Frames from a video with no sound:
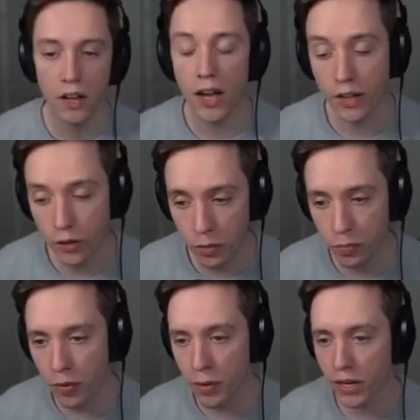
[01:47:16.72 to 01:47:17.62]
I could
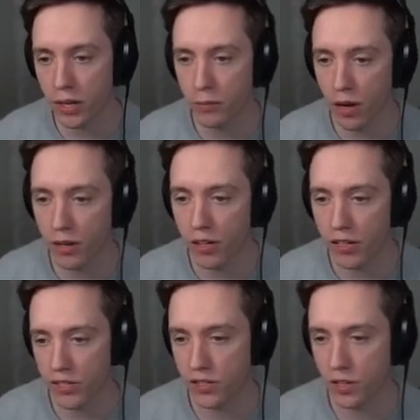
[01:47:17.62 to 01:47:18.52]
put my camera in the
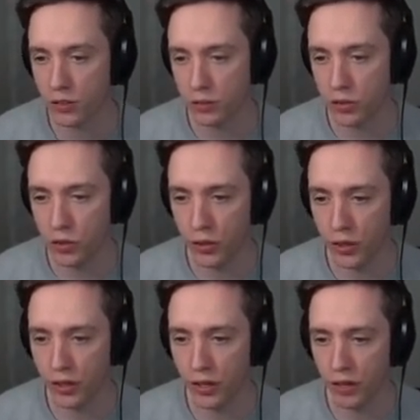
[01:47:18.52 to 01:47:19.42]
dead center of the
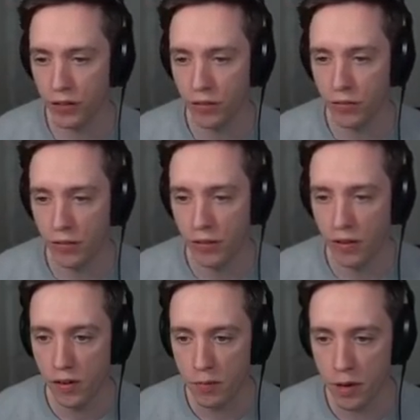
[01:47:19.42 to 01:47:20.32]
screen, yeah.
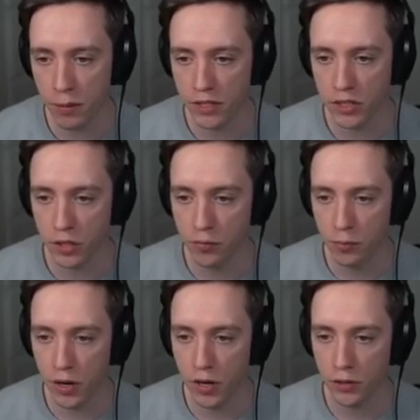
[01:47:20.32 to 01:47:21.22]
Make myself
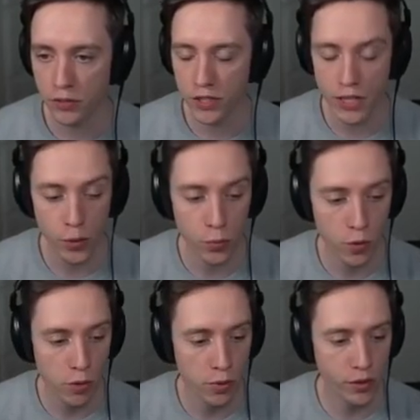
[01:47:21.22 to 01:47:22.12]
part of this little
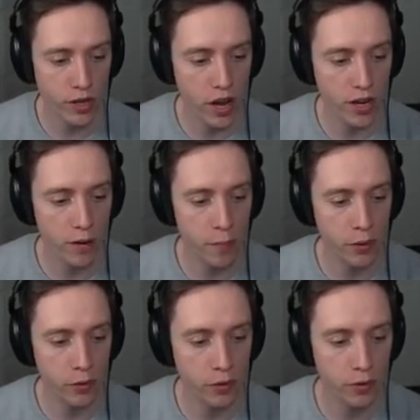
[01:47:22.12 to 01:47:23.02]
robot guy in the
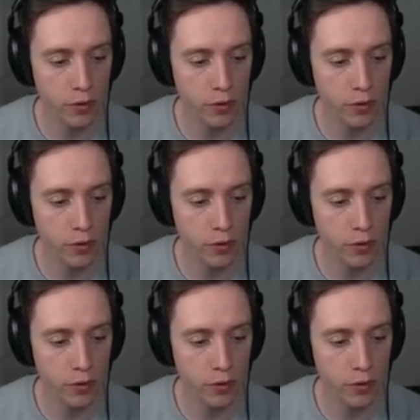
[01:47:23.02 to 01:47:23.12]
middle.